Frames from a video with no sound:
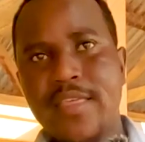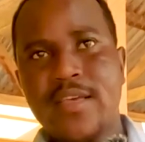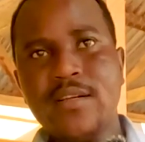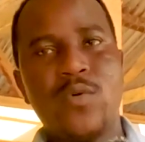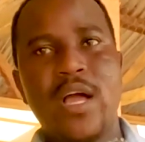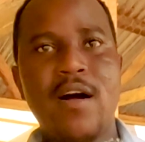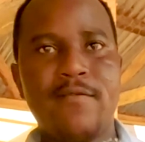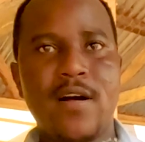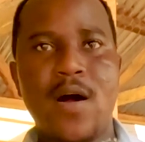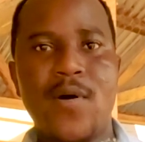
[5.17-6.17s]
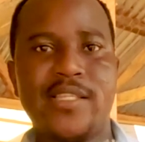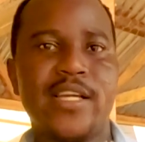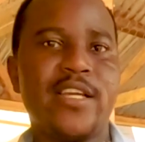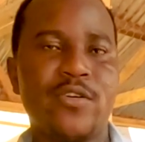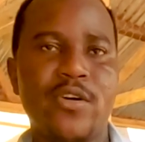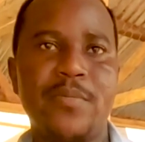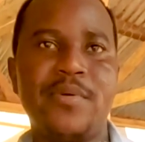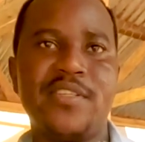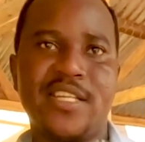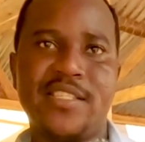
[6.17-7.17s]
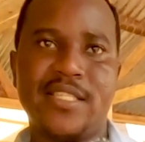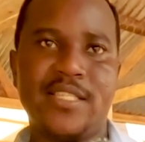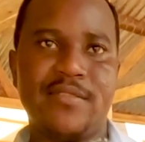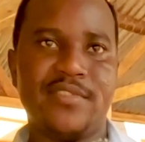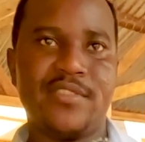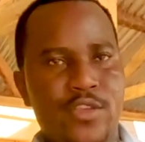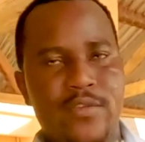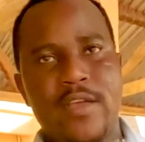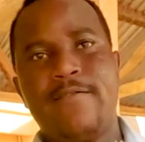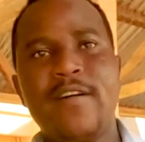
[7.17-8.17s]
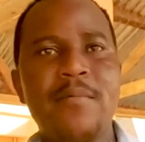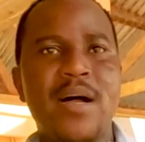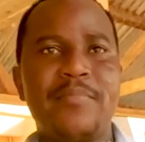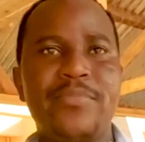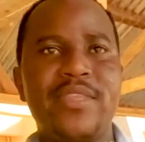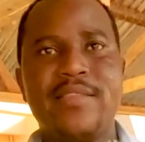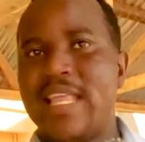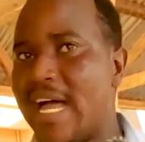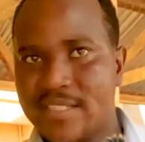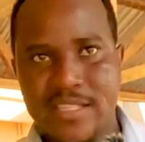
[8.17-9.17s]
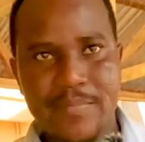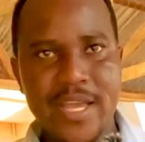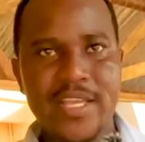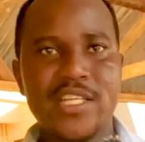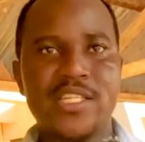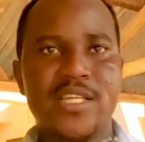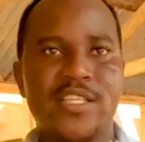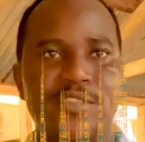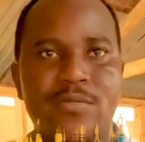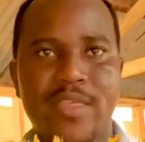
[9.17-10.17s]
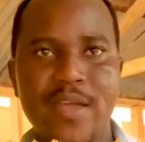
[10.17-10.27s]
thing, we have our technical representatives. A farmer doesn't pay any shillings to